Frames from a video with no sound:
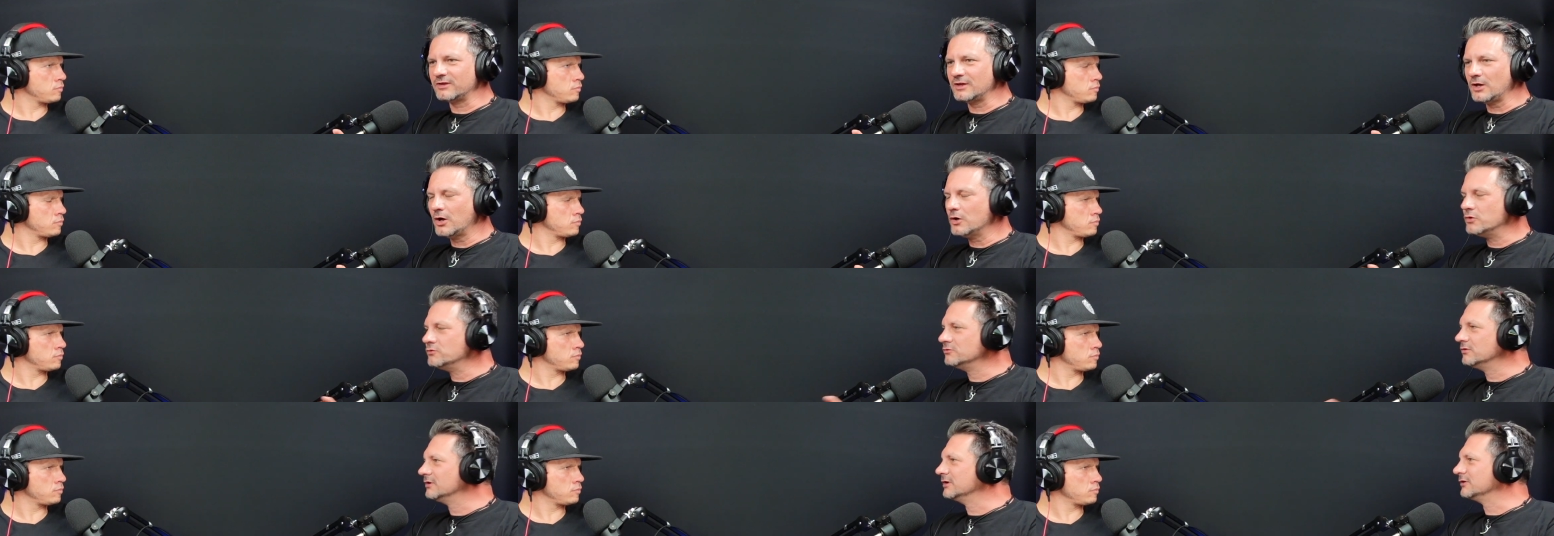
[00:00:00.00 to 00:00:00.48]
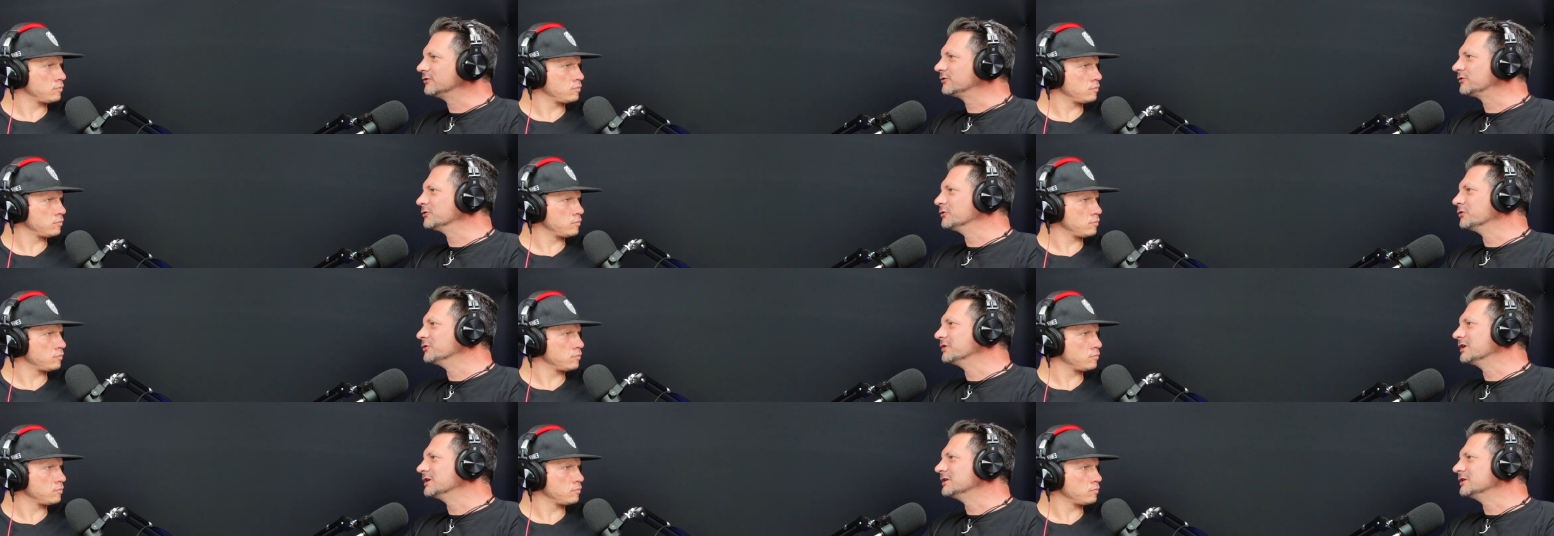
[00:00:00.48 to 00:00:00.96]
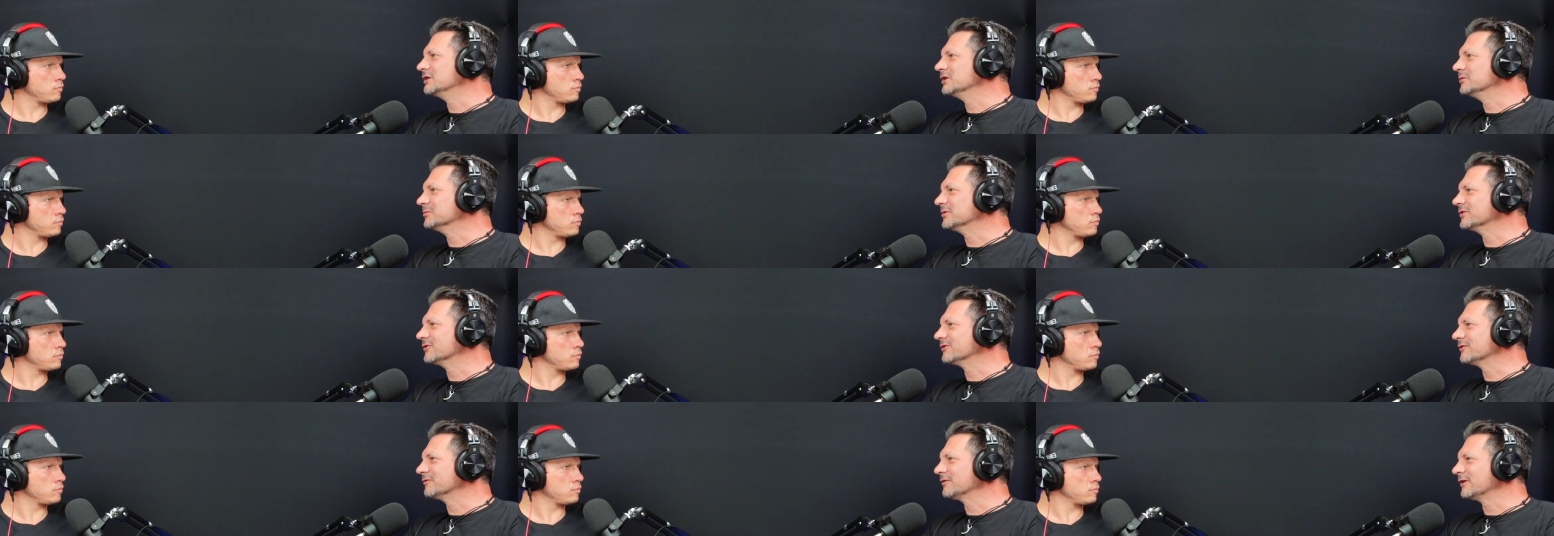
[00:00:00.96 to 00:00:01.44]
Speaker 1: the only story in
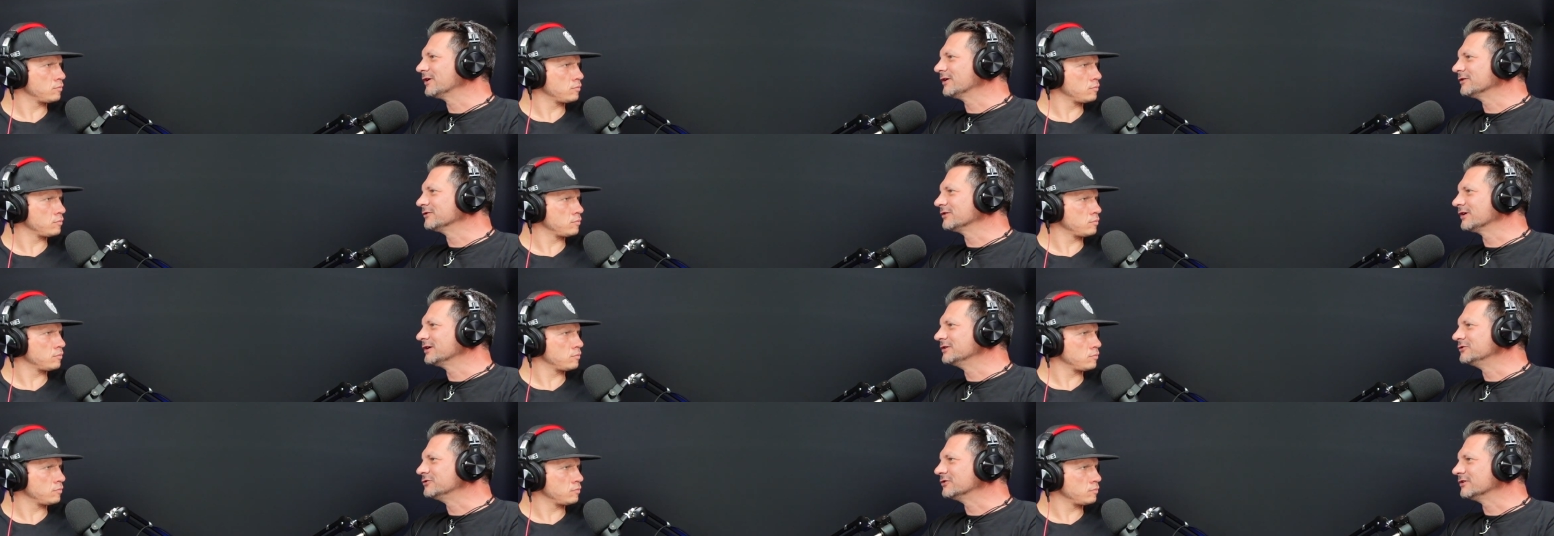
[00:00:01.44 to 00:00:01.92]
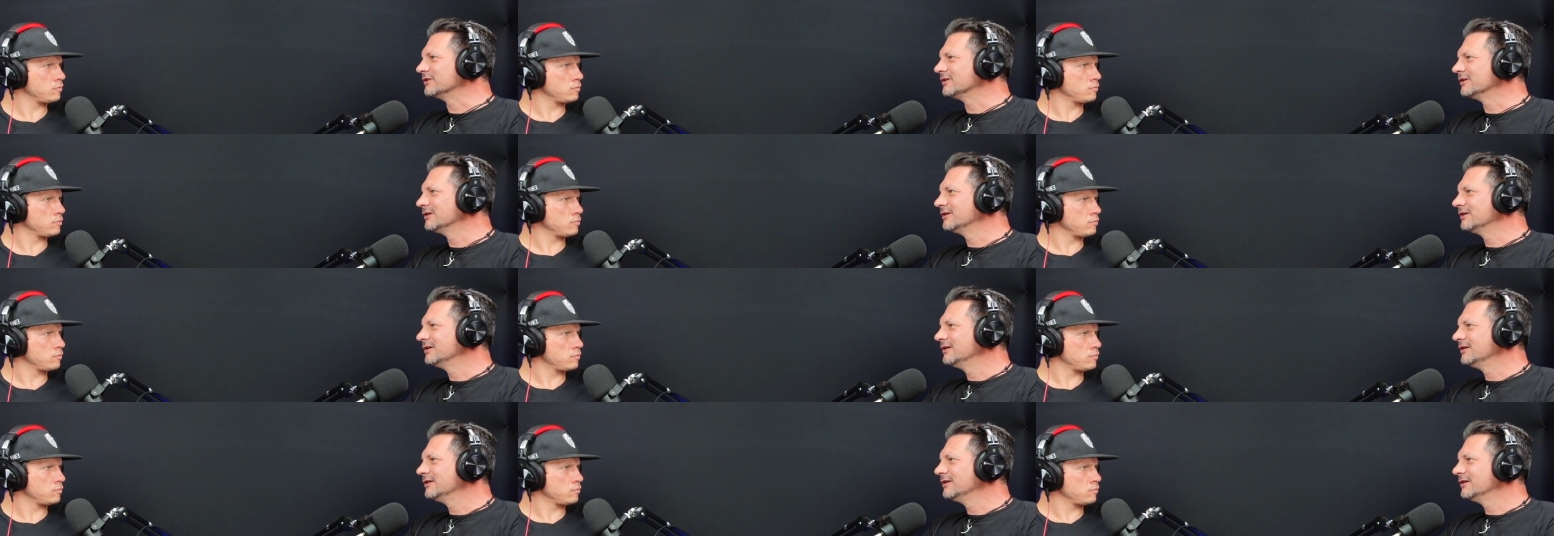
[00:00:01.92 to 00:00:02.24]
human civilization.